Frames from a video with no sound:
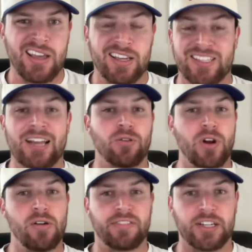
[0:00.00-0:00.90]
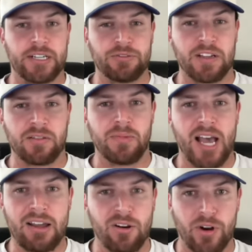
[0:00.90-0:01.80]
Because I don't know if they're in a rhythm.
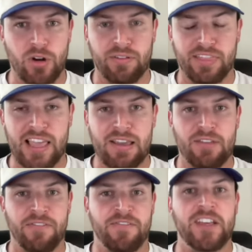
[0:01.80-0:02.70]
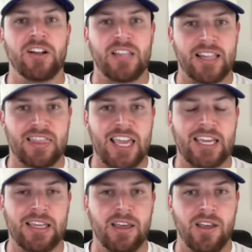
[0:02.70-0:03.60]
I don't know if they feel like
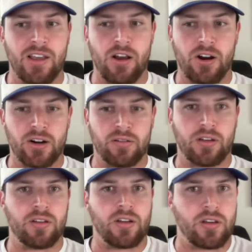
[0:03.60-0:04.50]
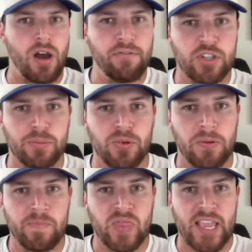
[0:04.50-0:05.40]
they are comfortable
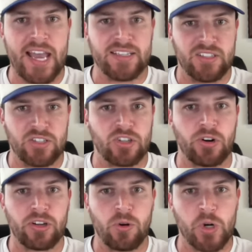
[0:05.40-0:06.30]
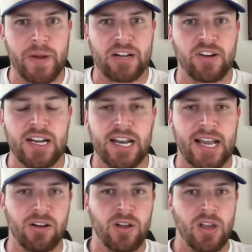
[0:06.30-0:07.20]
as the starting quarterback right
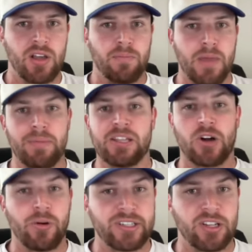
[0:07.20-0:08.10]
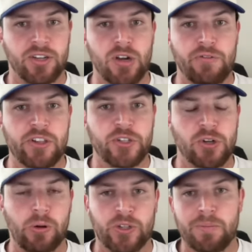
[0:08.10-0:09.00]
now. Maybe they're always looking over their
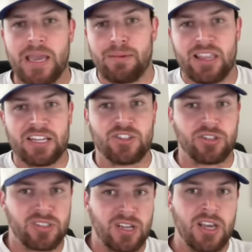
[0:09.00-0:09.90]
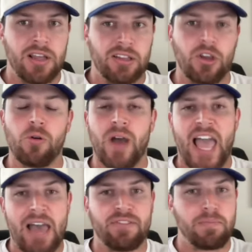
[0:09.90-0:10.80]
shoulder. Maybe they just don't
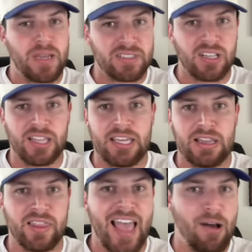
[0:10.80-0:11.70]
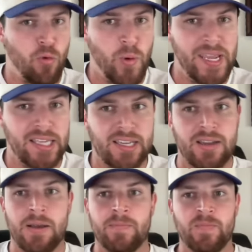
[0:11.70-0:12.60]
have it mentally that
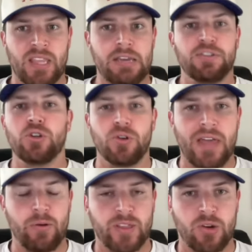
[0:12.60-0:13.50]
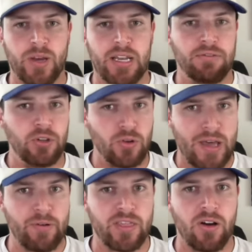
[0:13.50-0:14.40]
week. If you do that with Quinn, if you do
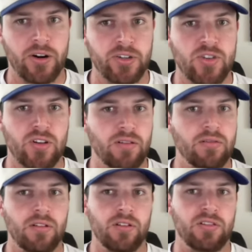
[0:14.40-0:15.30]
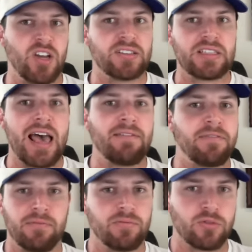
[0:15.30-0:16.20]
that with Arch, does
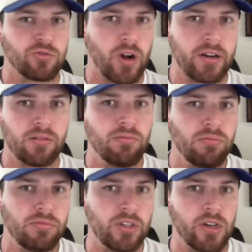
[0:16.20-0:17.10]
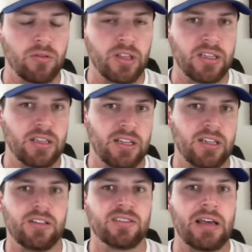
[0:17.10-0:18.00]
that run, you know,
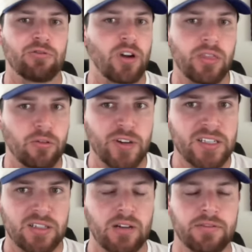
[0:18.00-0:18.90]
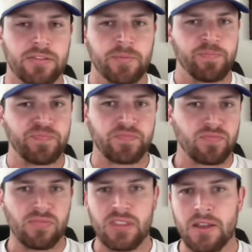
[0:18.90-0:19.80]
does that run the risk of
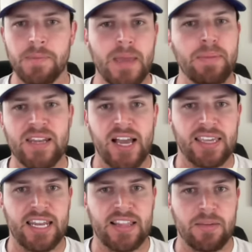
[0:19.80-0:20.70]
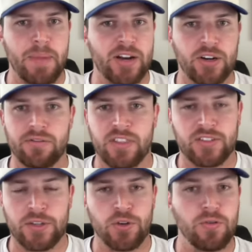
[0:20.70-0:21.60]
maybe not getting the better of the
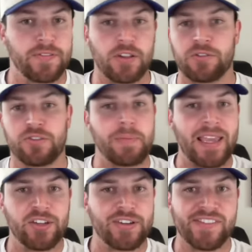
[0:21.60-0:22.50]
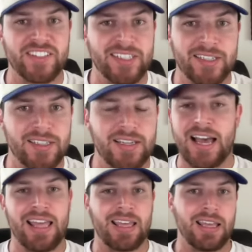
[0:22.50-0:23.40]
two for the remainder of the season?
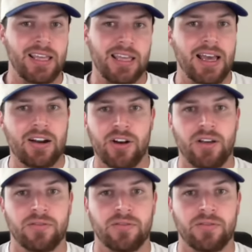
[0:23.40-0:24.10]
I, I don't know.